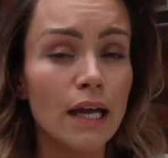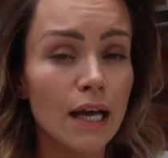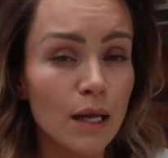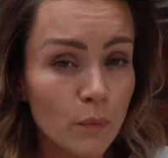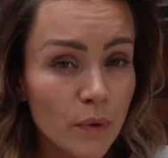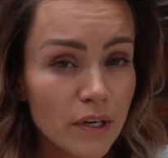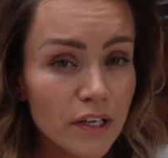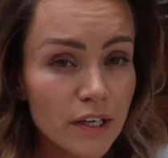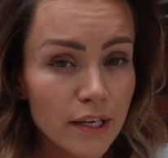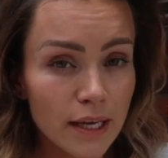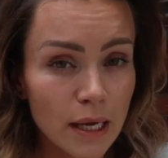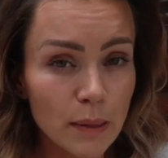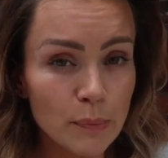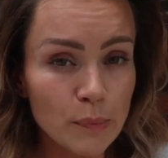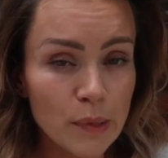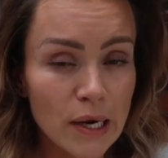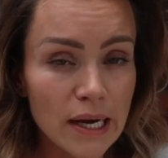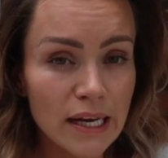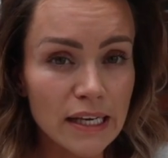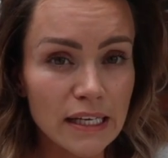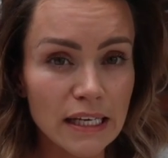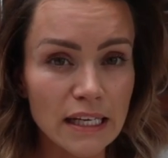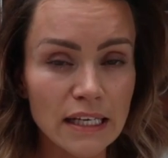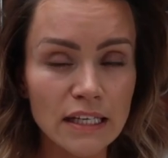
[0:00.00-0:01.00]
and when you get
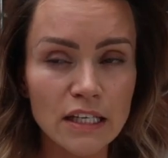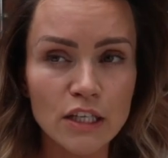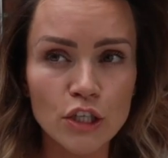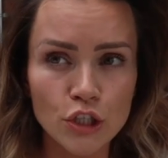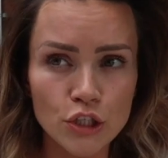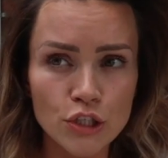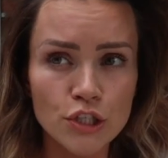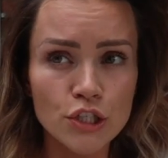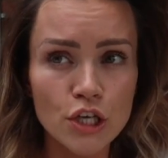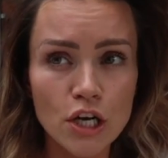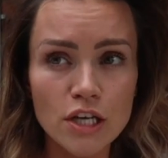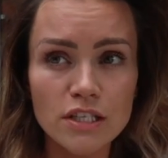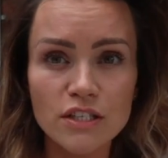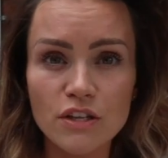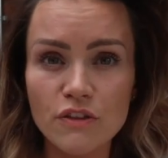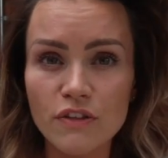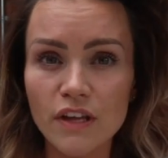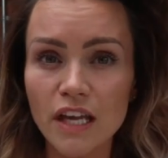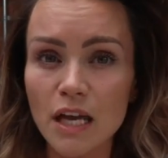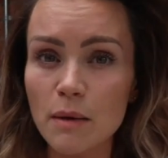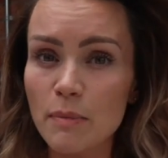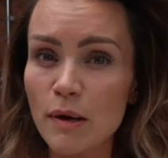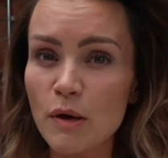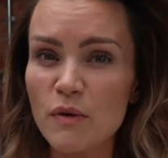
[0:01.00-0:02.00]
pregnant, you start to
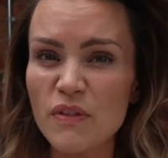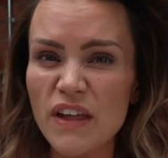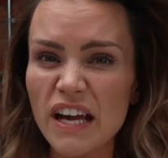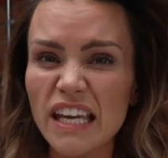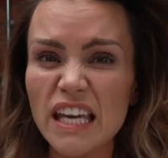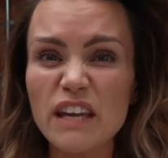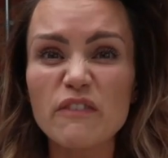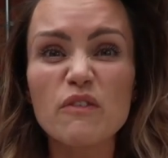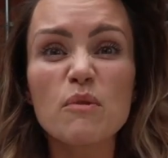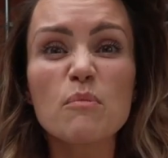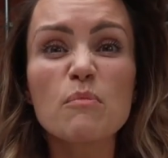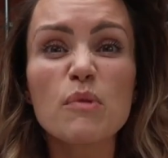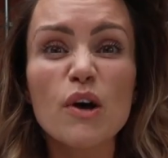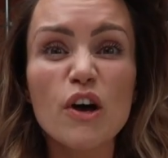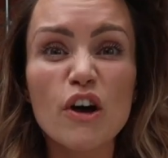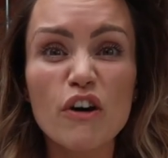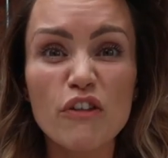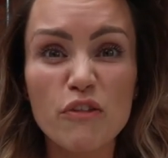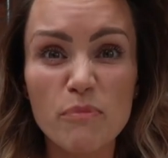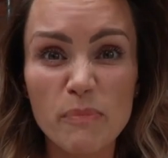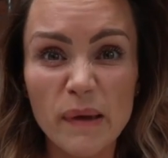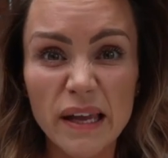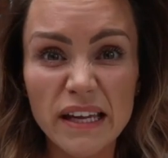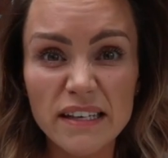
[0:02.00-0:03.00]
think about that giving
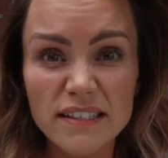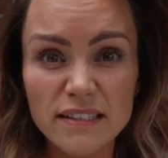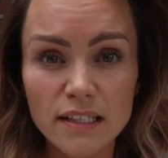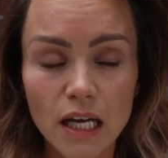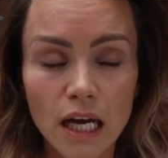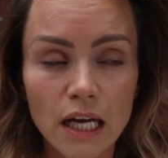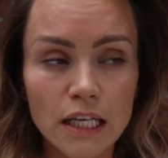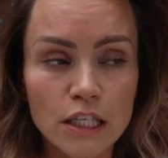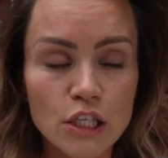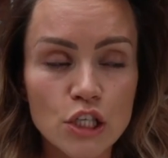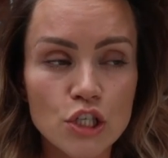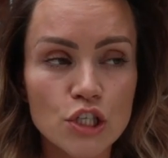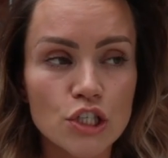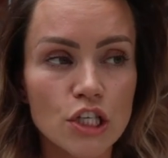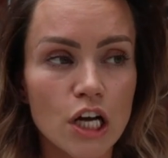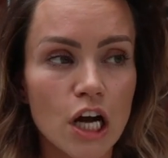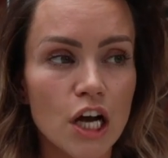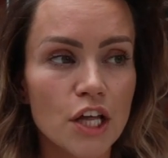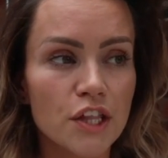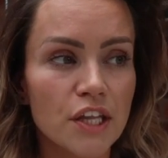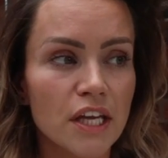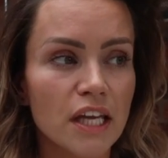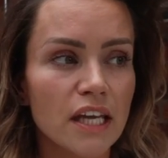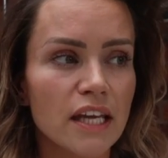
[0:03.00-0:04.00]
birth bit, and you
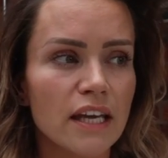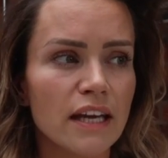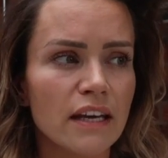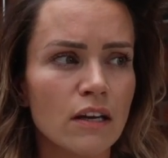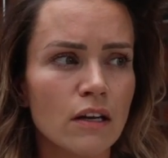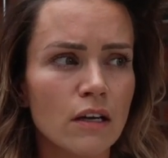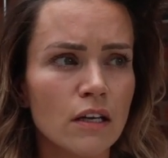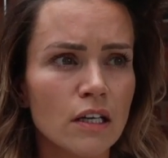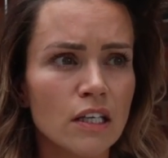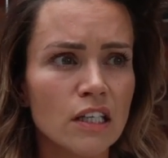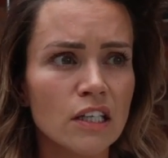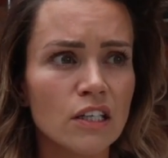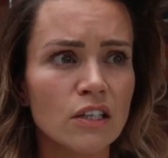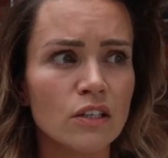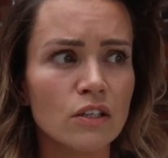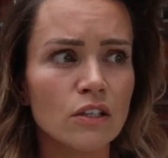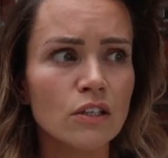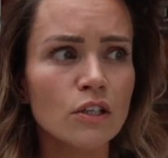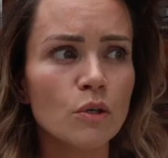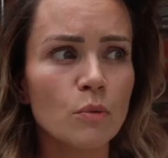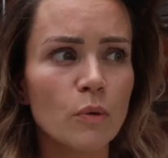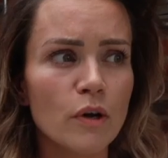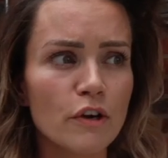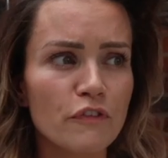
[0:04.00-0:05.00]
start thinking,
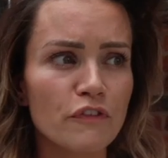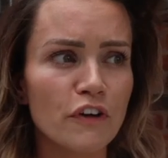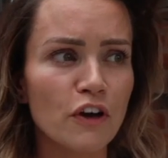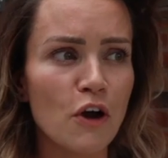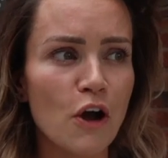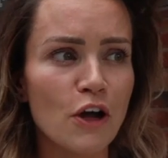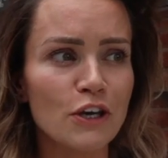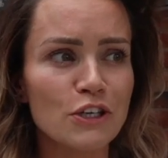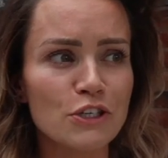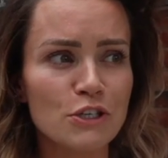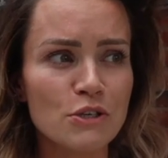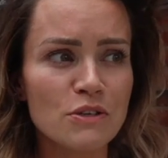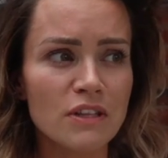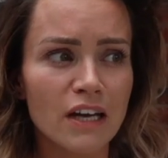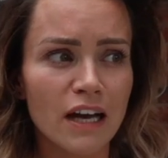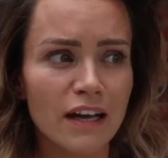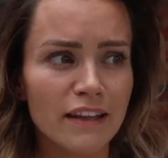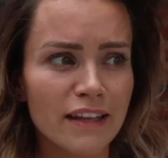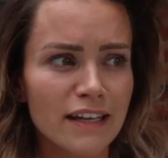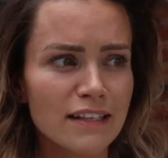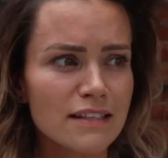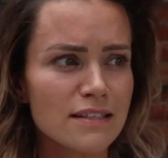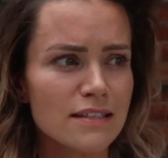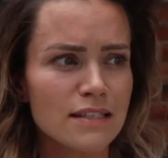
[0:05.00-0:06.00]
oh, what if I can't do
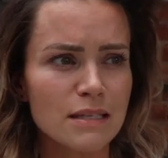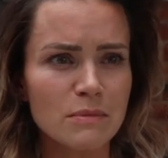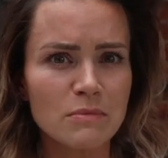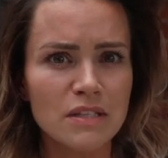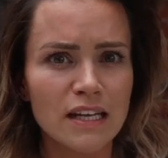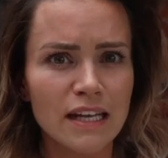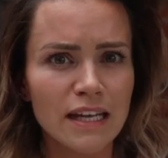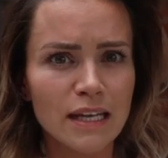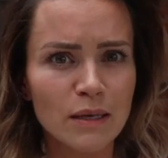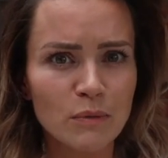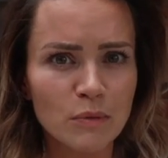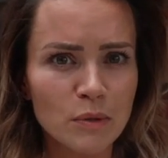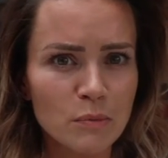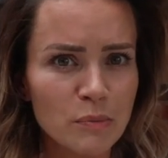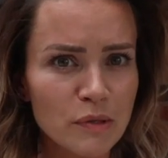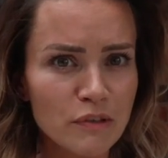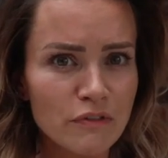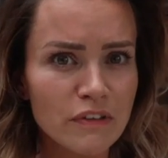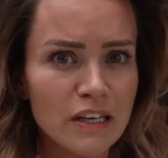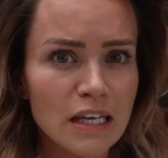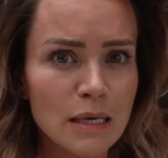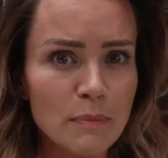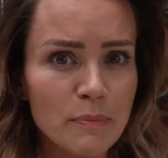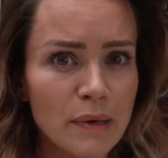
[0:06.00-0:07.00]
that? That seems like it would be
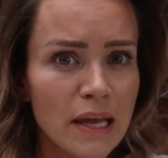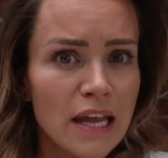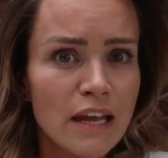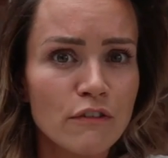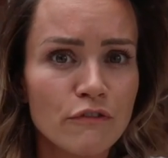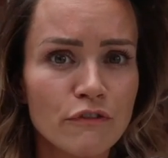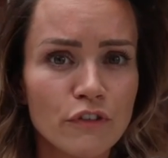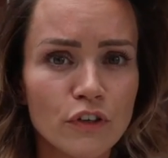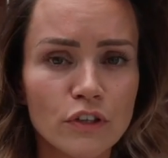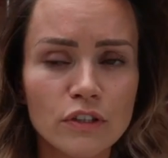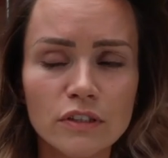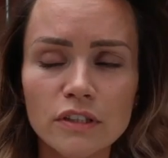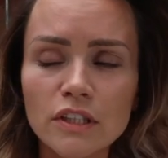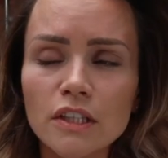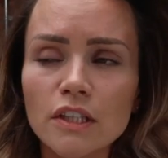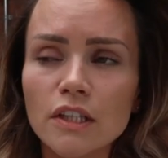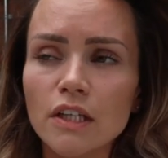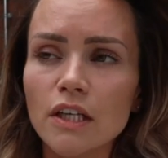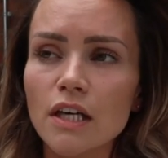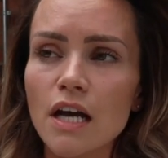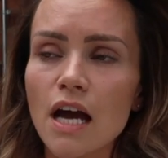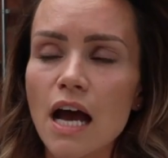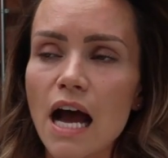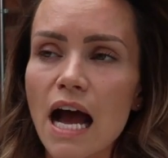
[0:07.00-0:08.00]
really painful.
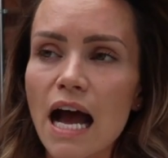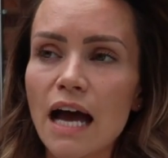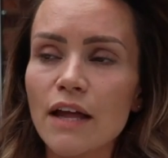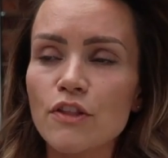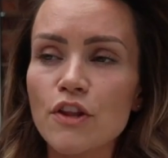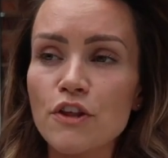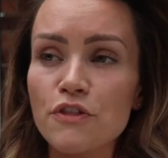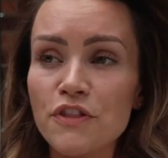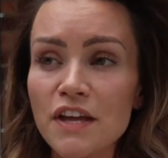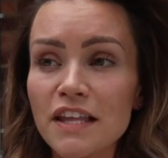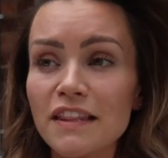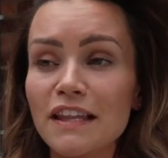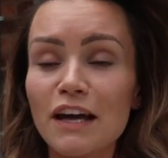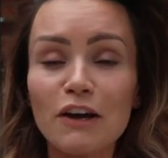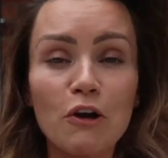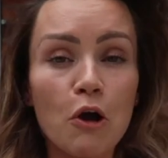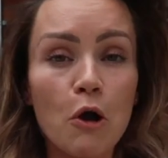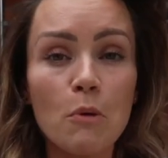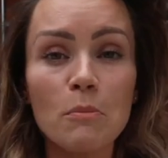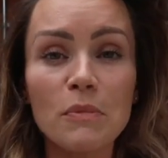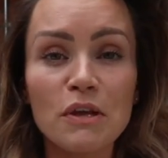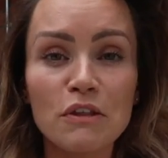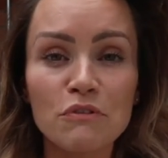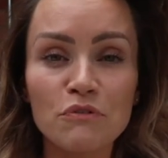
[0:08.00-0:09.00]
And the thing that
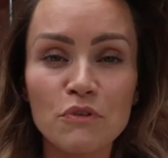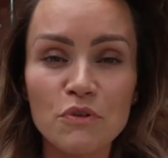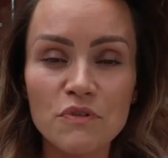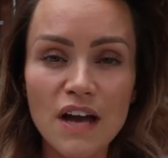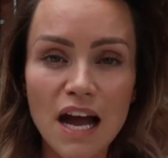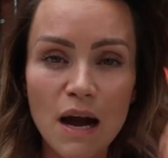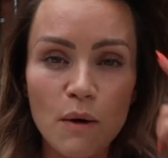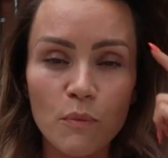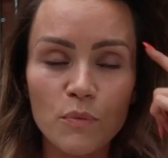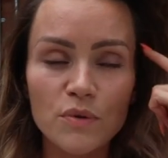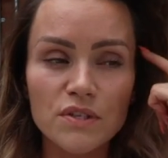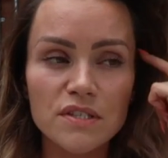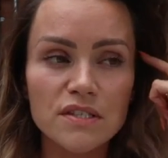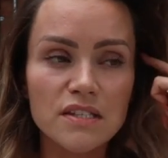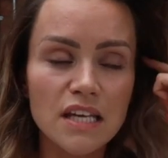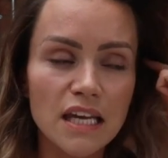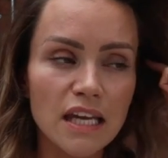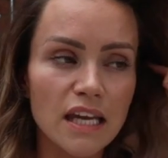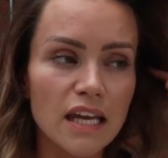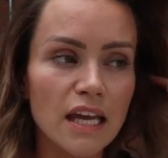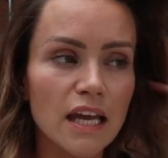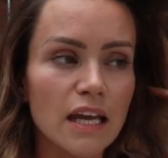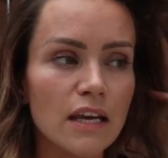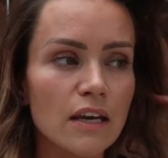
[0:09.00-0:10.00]
got me through that was
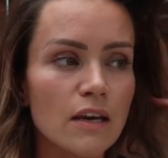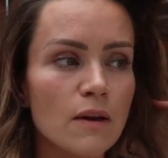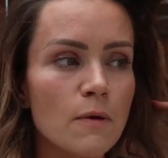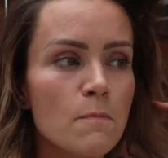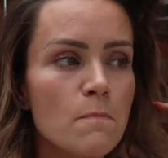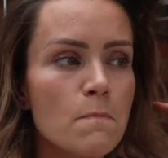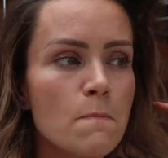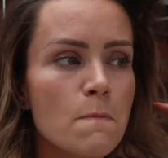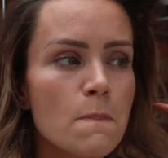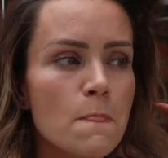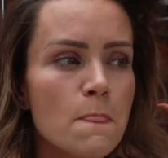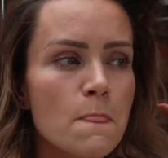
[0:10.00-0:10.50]
thinking,